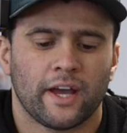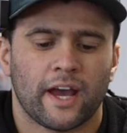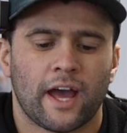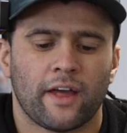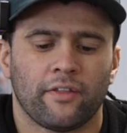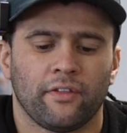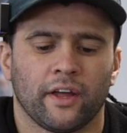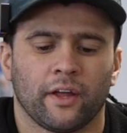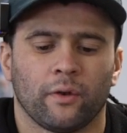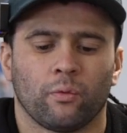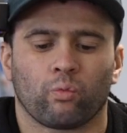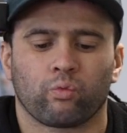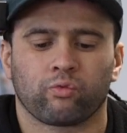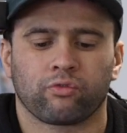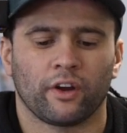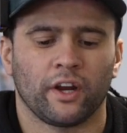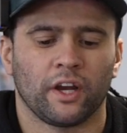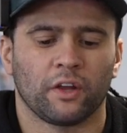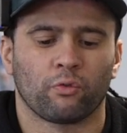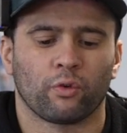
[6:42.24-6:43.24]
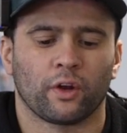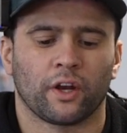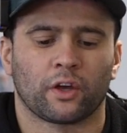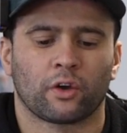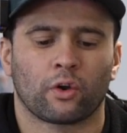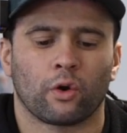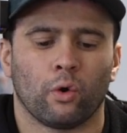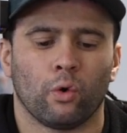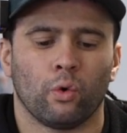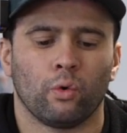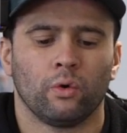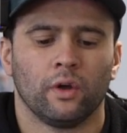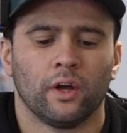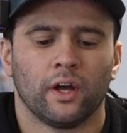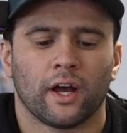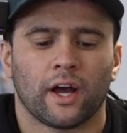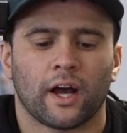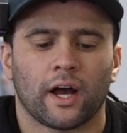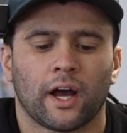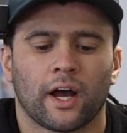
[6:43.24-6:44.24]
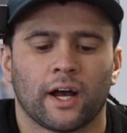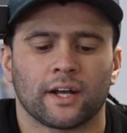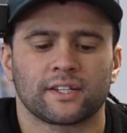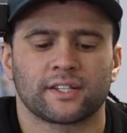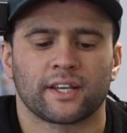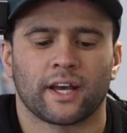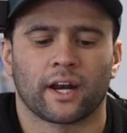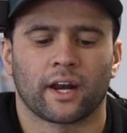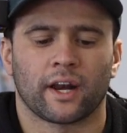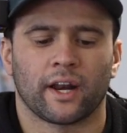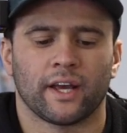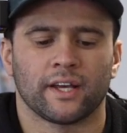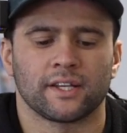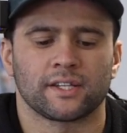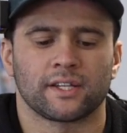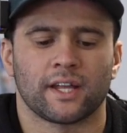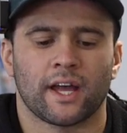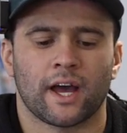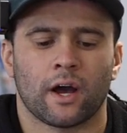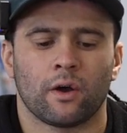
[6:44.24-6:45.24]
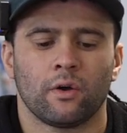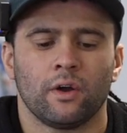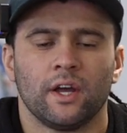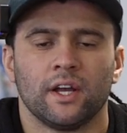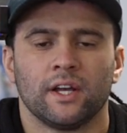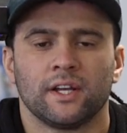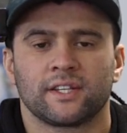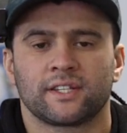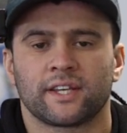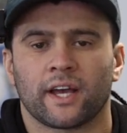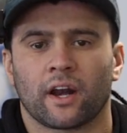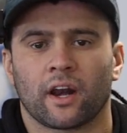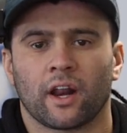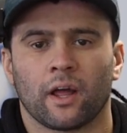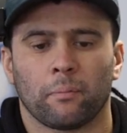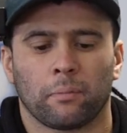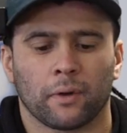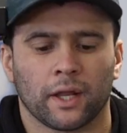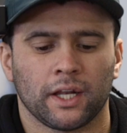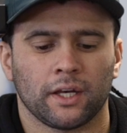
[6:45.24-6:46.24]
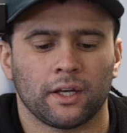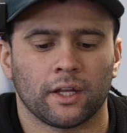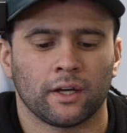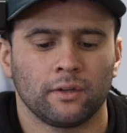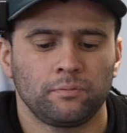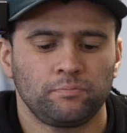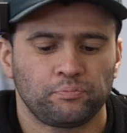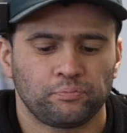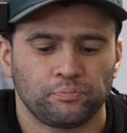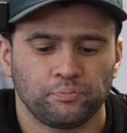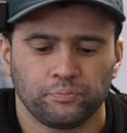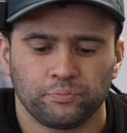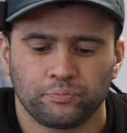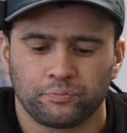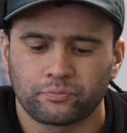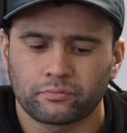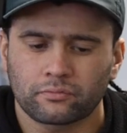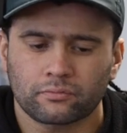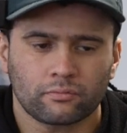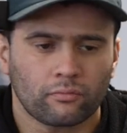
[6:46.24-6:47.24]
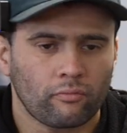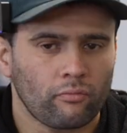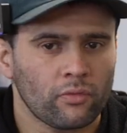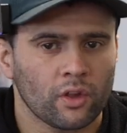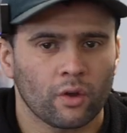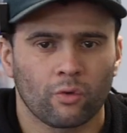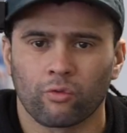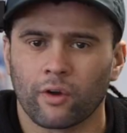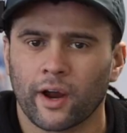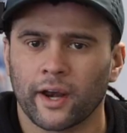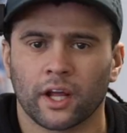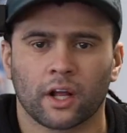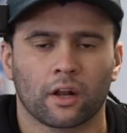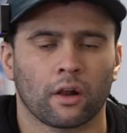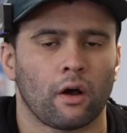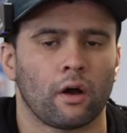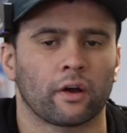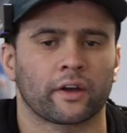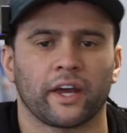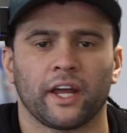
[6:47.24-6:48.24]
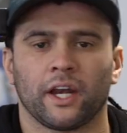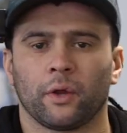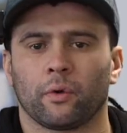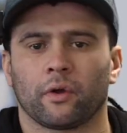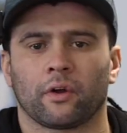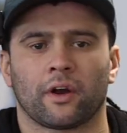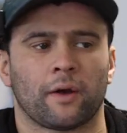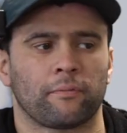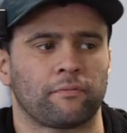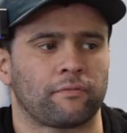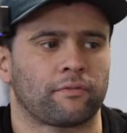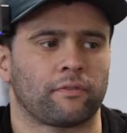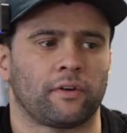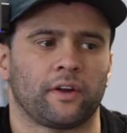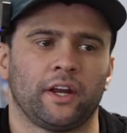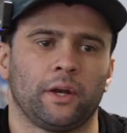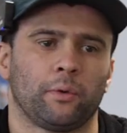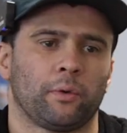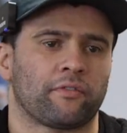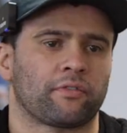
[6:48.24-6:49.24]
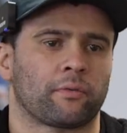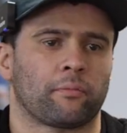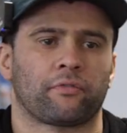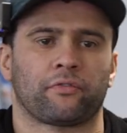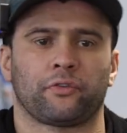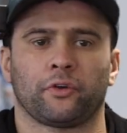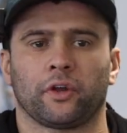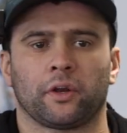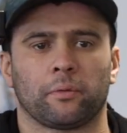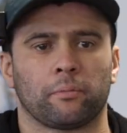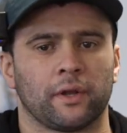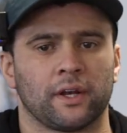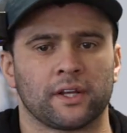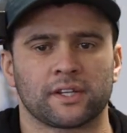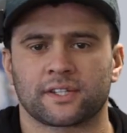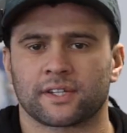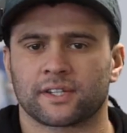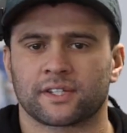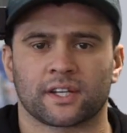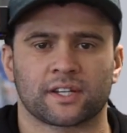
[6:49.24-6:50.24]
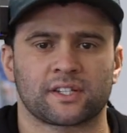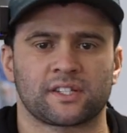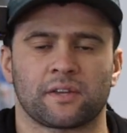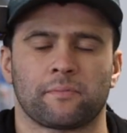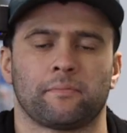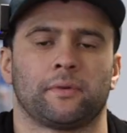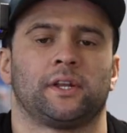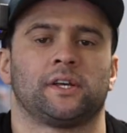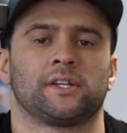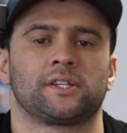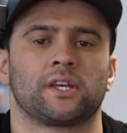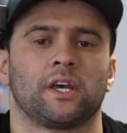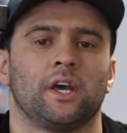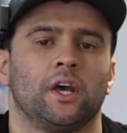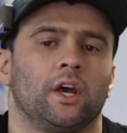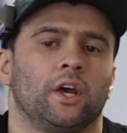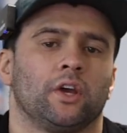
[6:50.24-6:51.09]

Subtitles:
And then really cool Saturdays now. Saturday blender, running clock, anywhere from 30 minutes to 60 minutes.